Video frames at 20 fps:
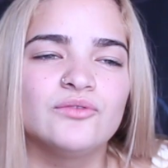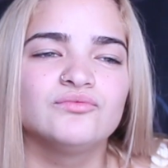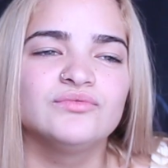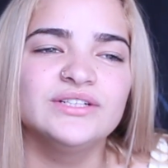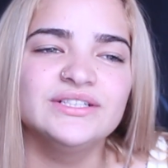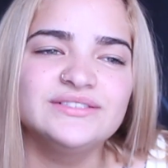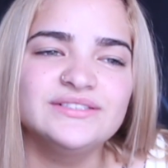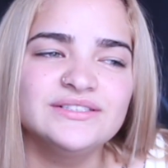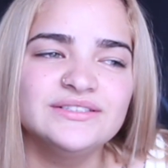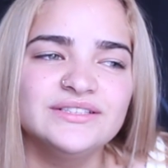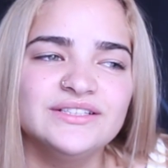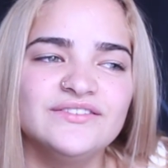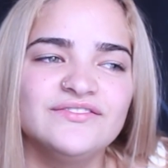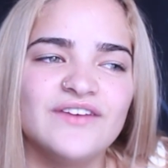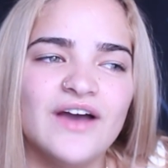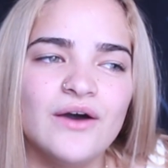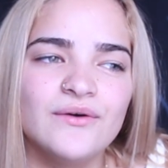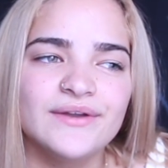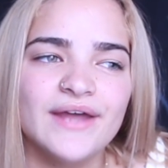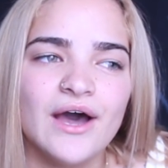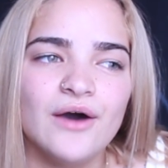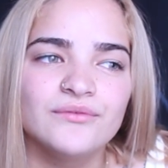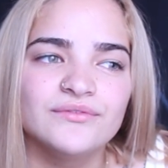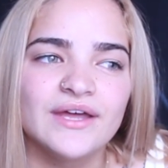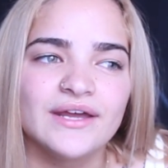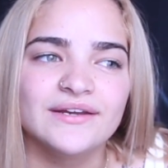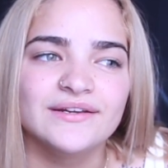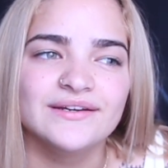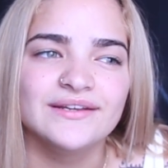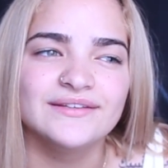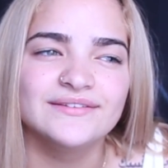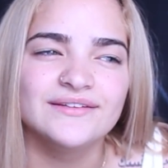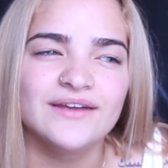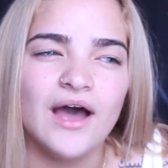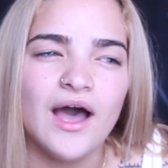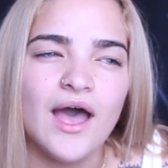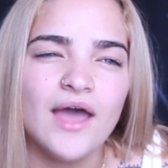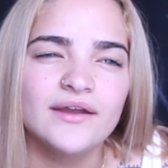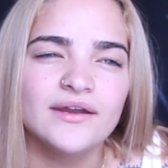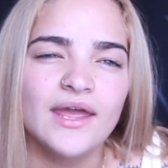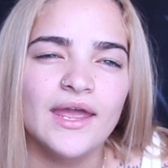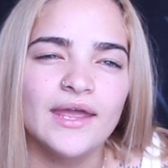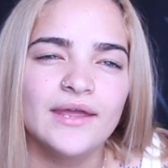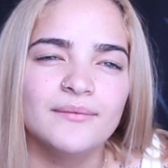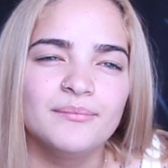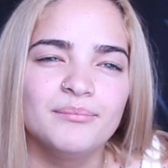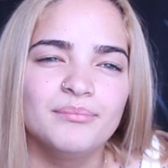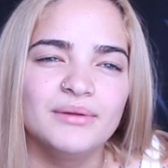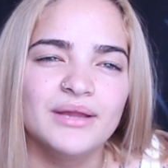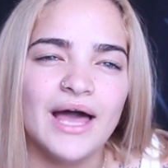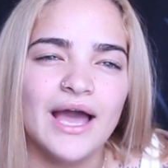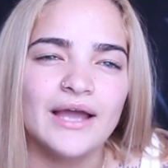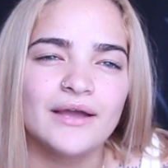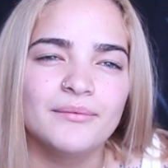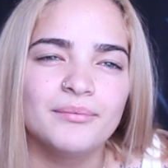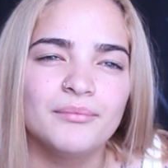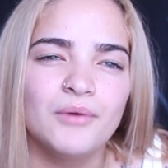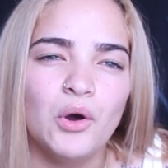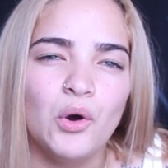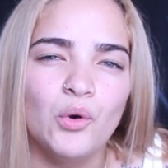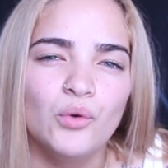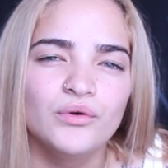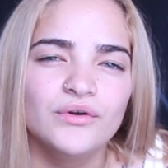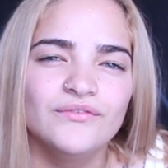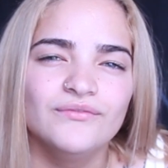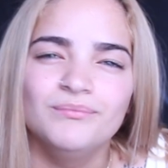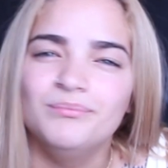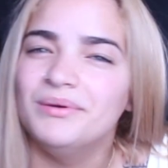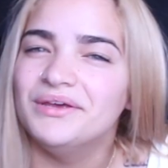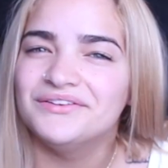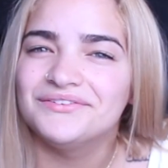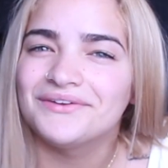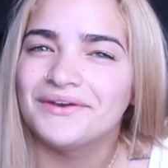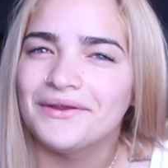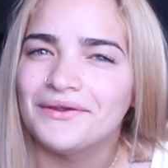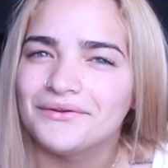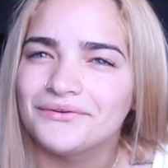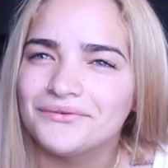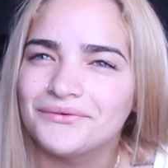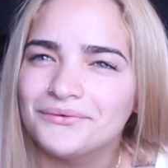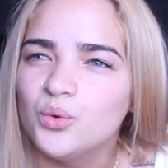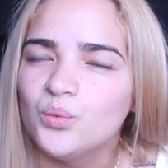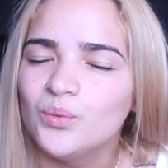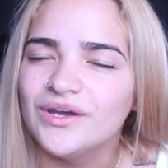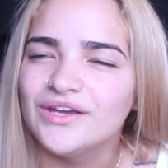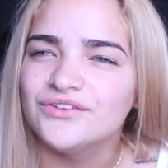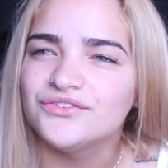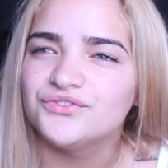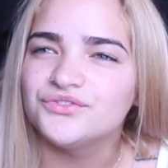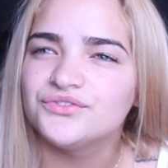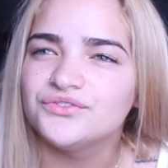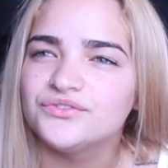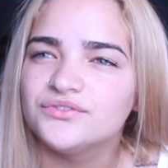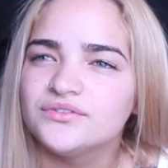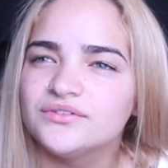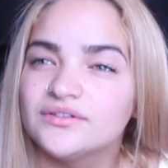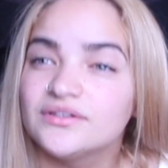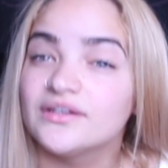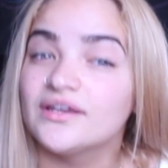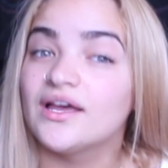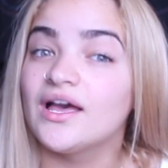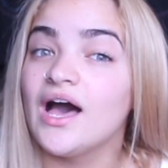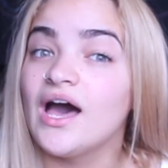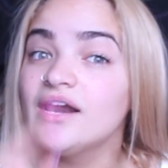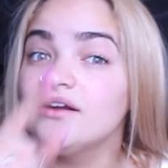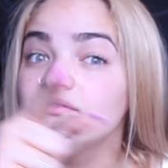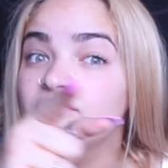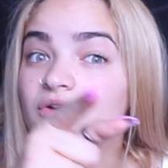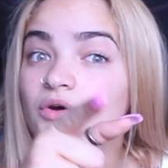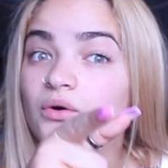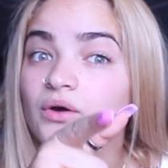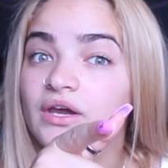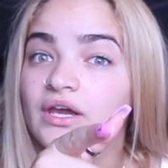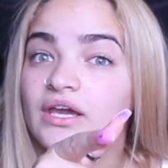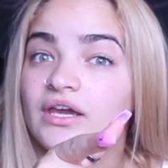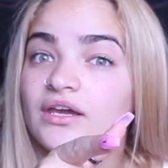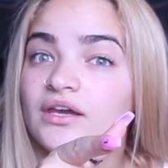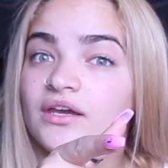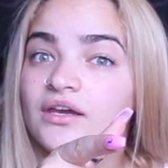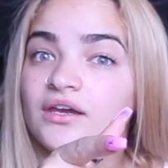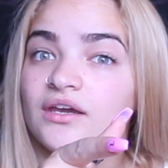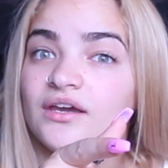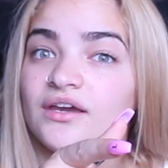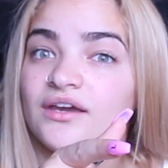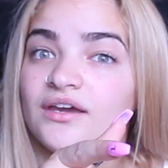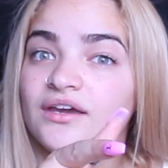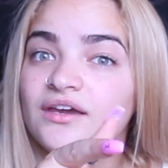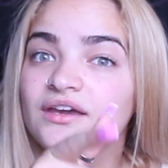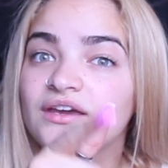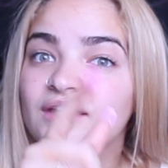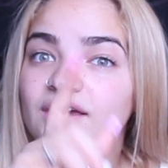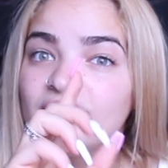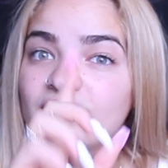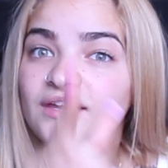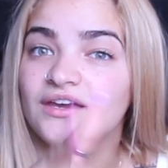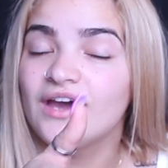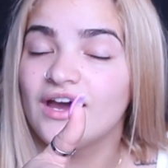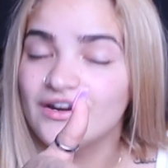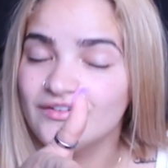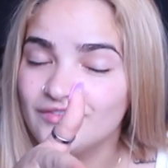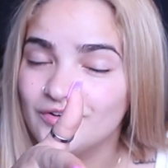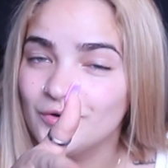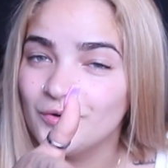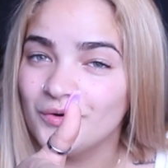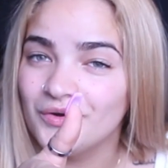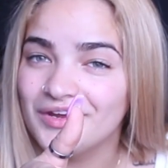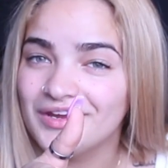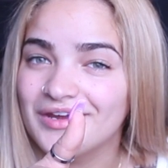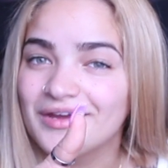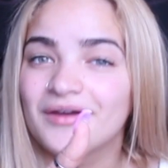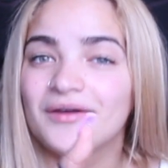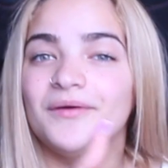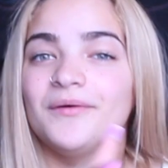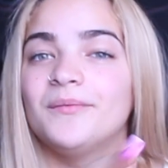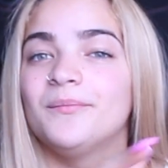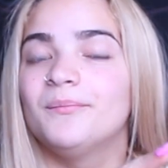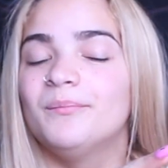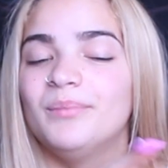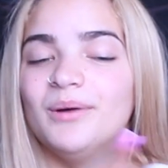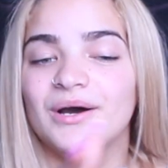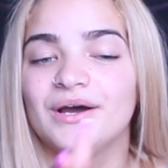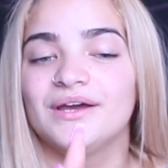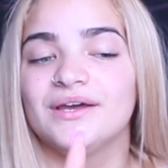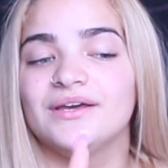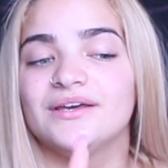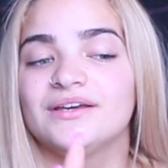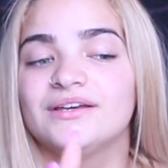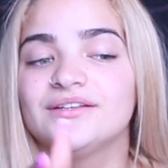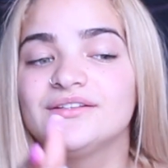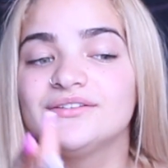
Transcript: I recently found out that it is not a black owned business, which kind of annoying. Kind of annoying, but